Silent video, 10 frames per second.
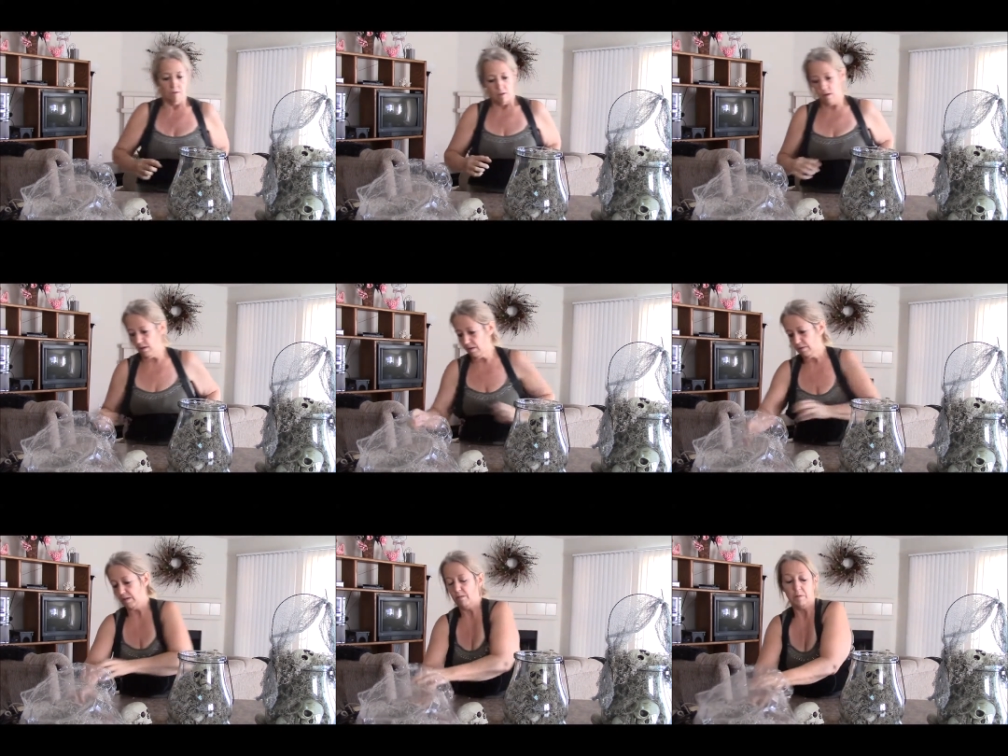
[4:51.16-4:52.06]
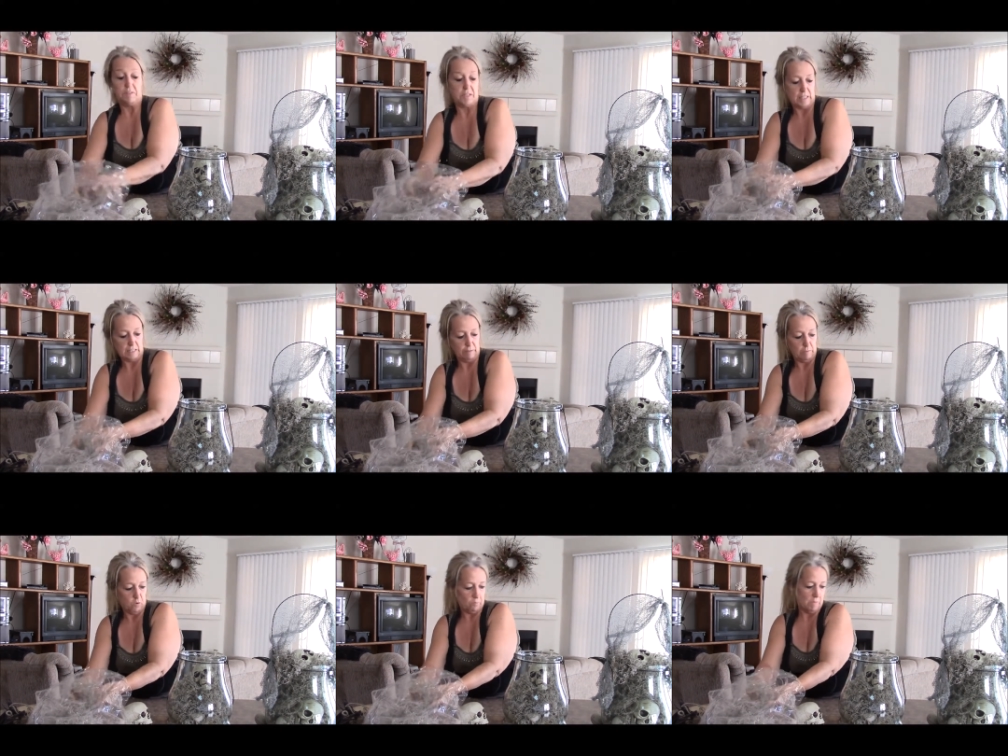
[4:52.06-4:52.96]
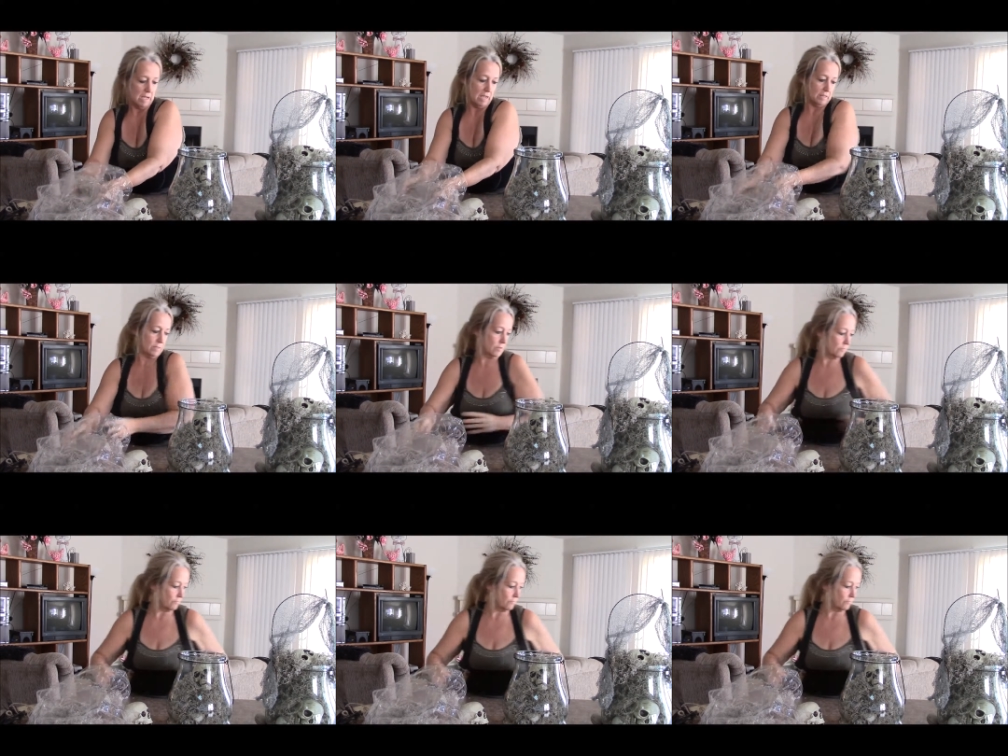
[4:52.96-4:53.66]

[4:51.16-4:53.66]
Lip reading: Okay, now I'm going to take a little more moss,